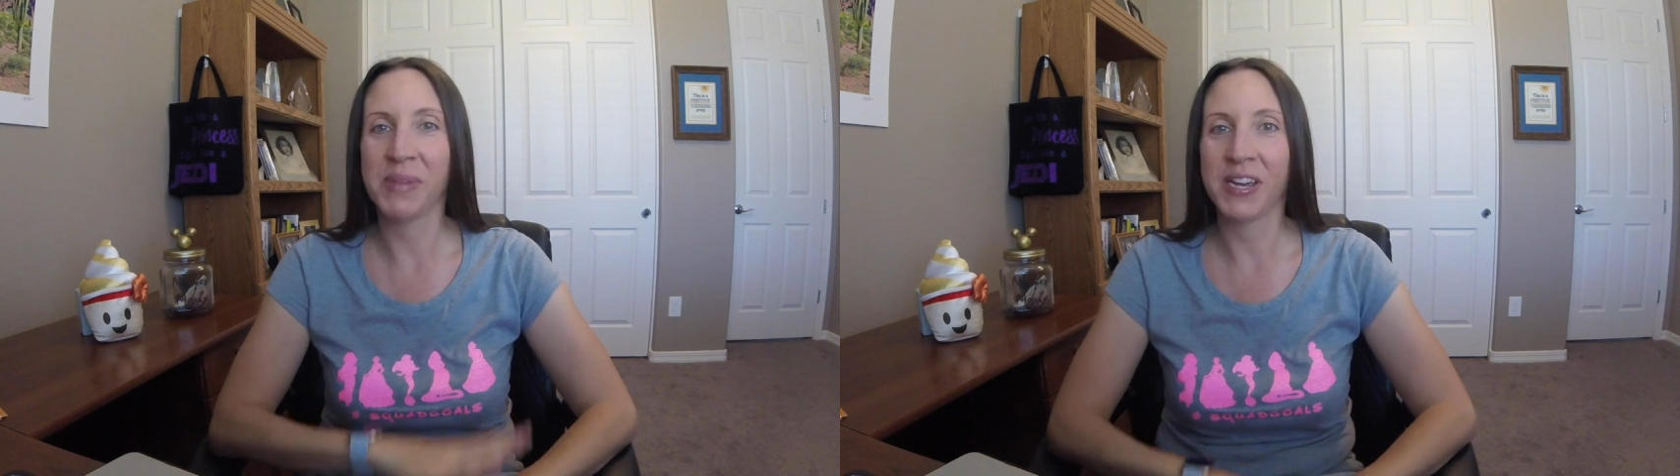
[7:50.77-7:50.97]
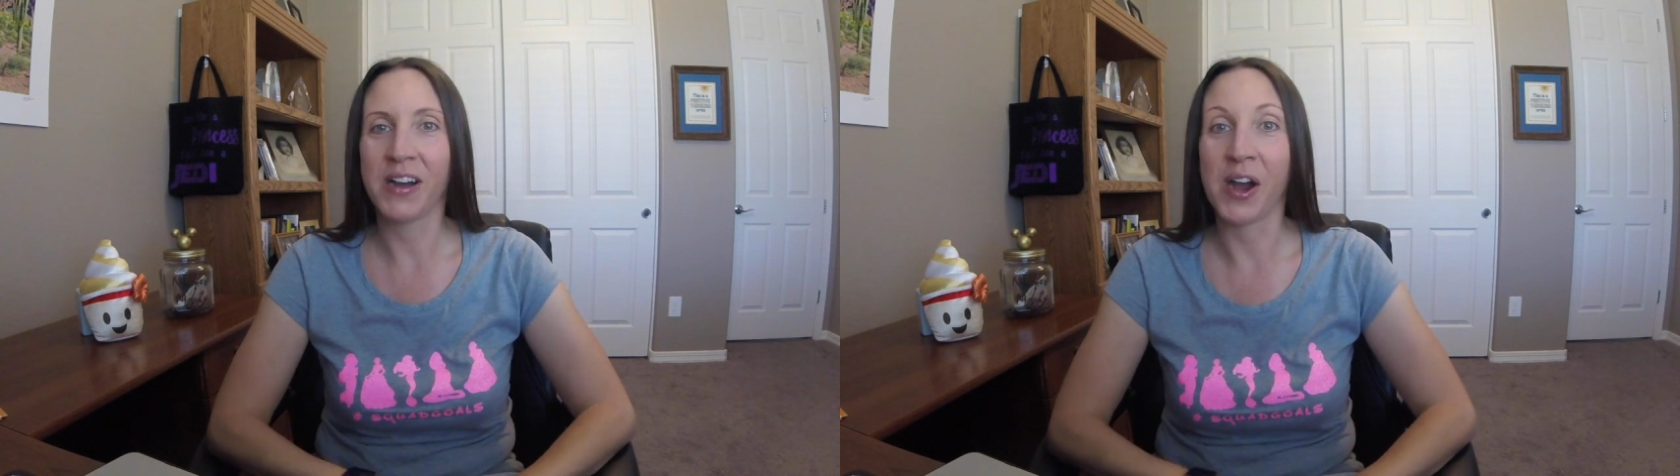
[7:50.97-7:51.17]

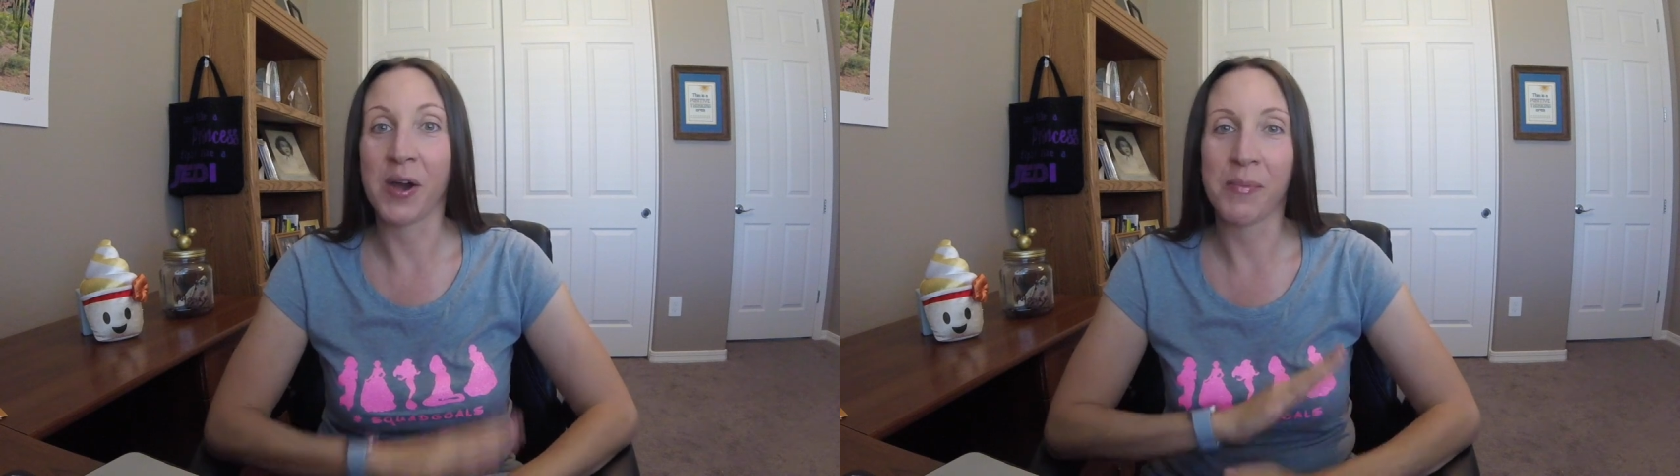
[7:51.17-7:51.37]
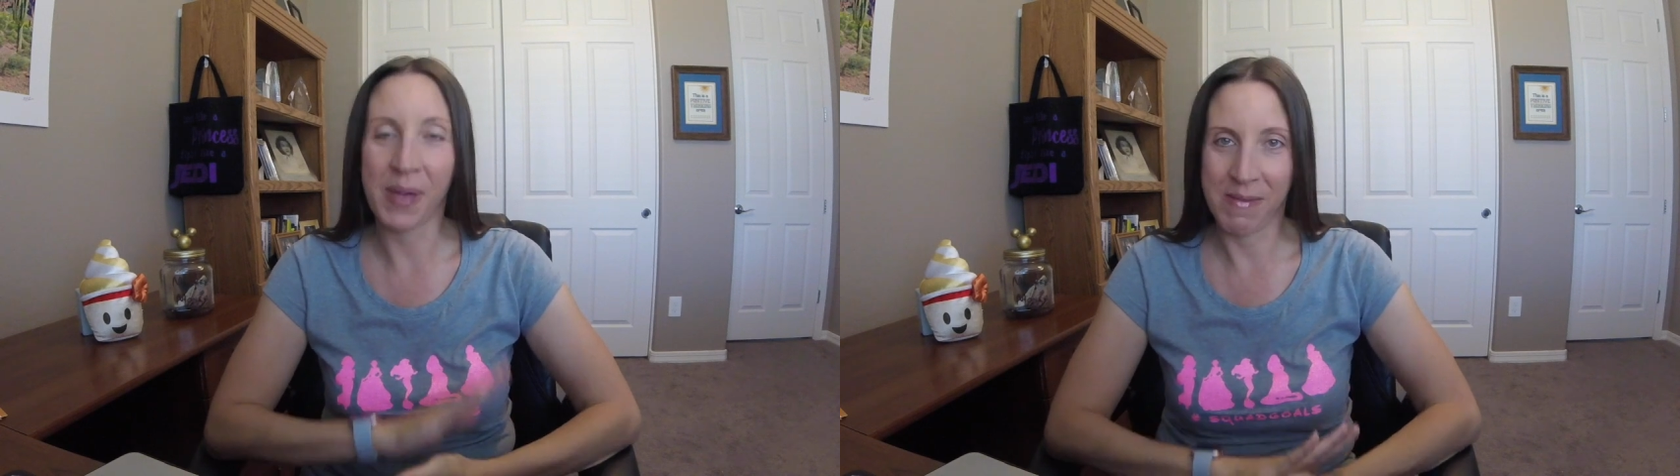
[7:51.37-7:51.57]
my
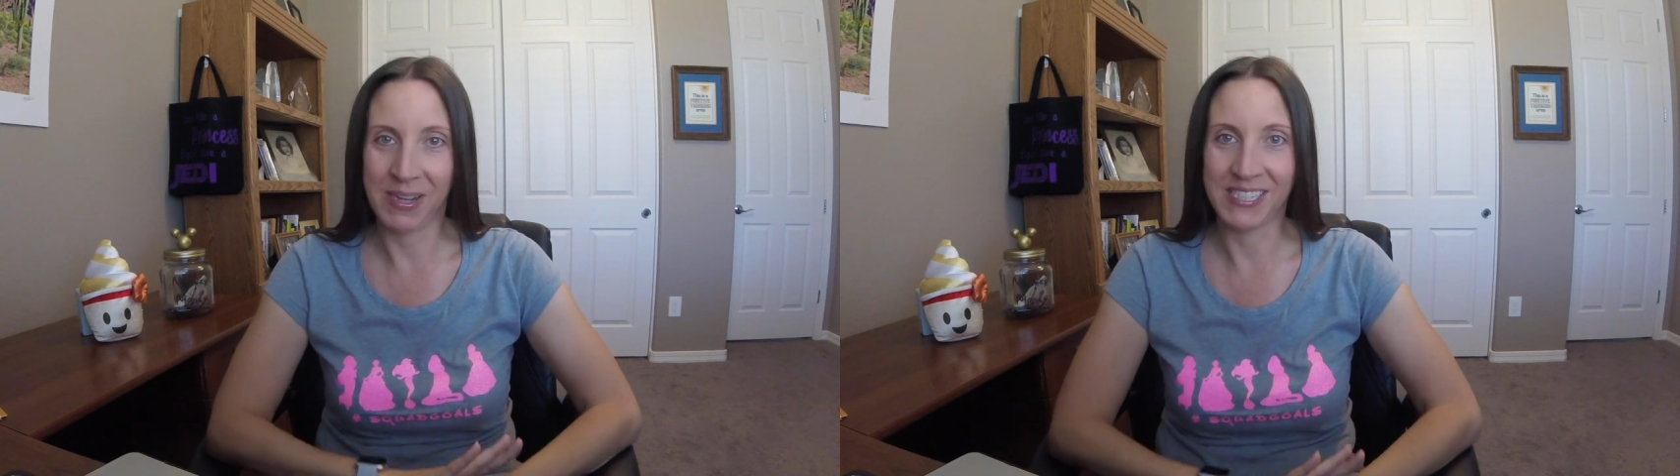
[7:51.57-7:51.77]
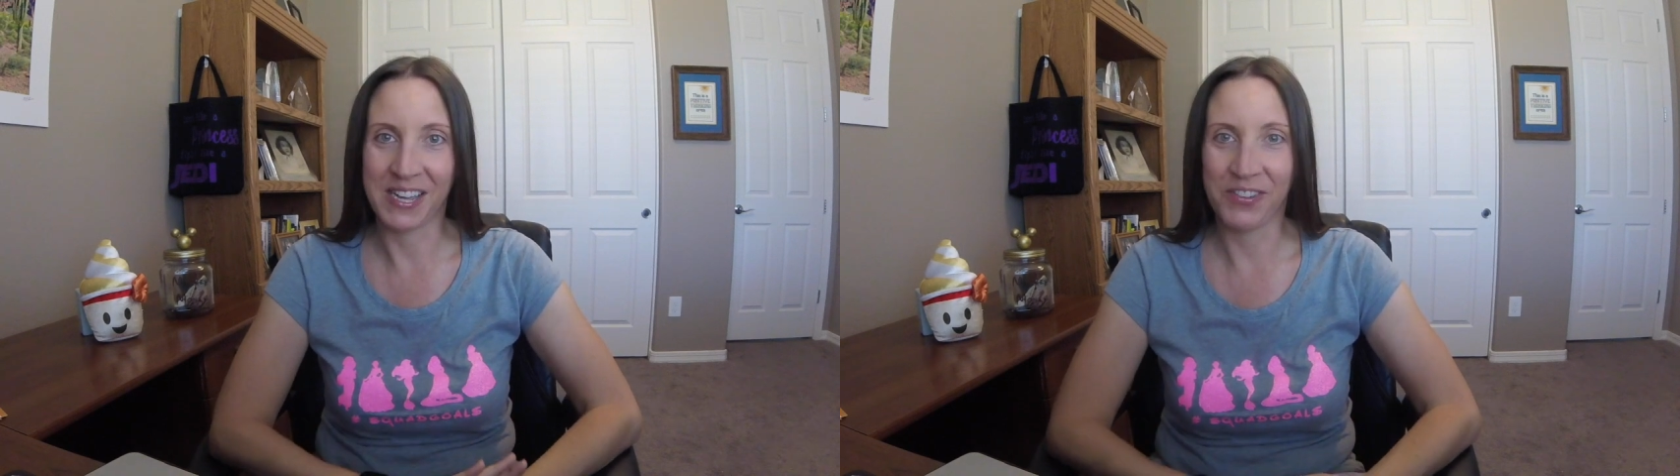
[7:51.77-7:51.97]
car by
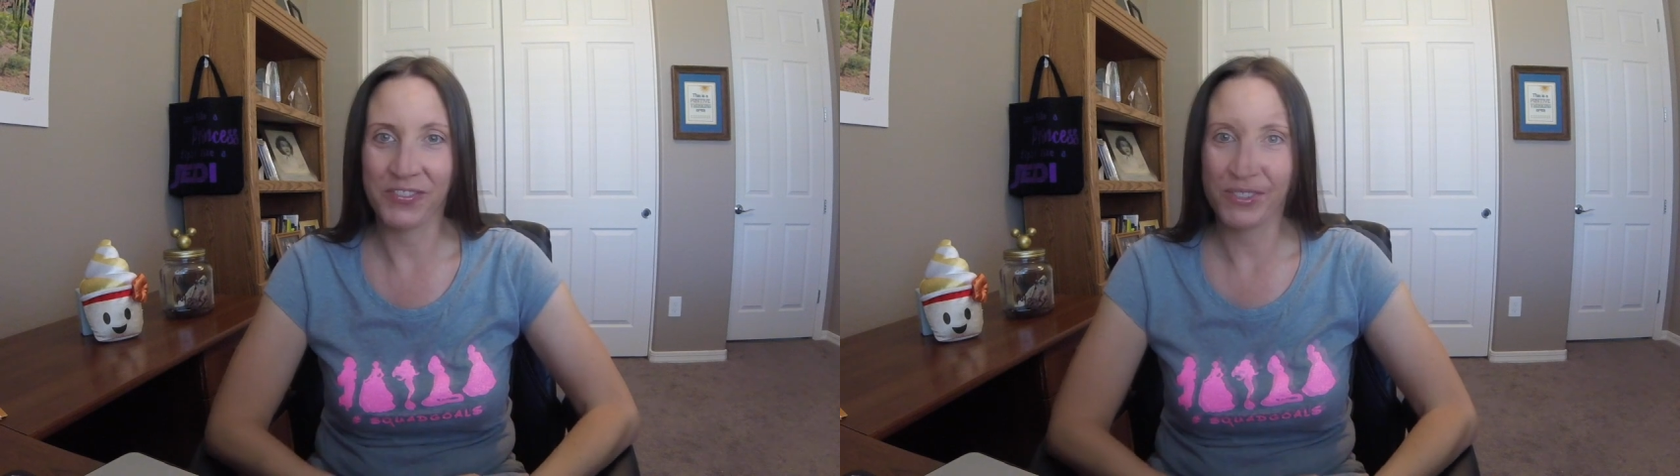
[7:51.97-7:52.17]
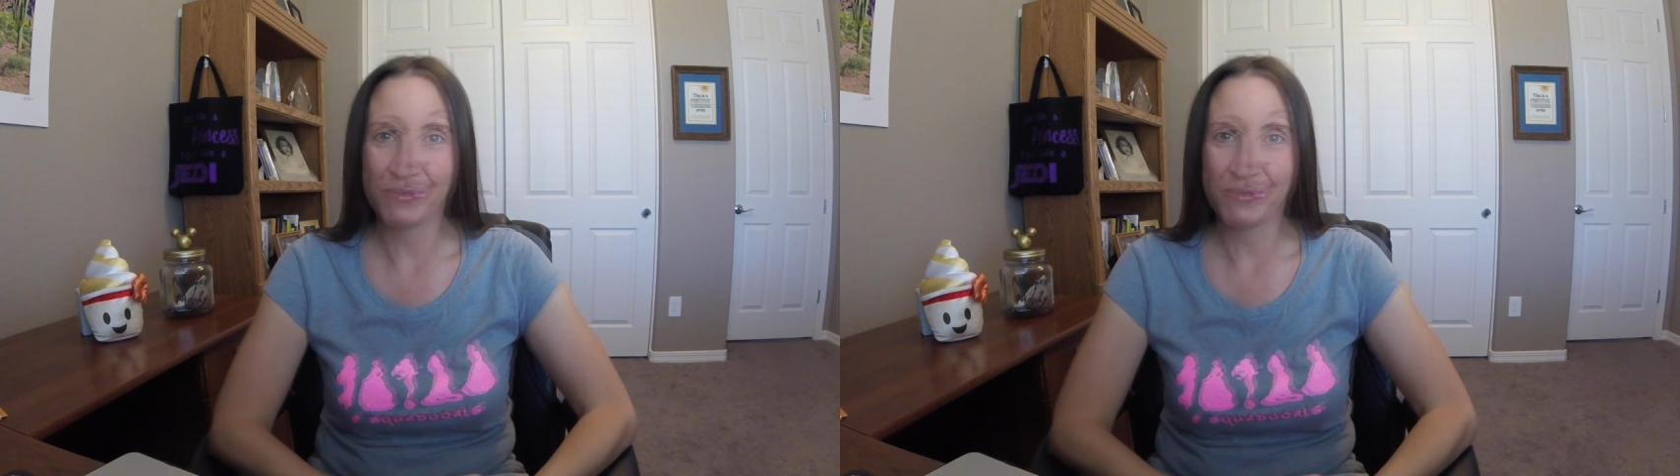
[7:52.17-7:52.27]
myself.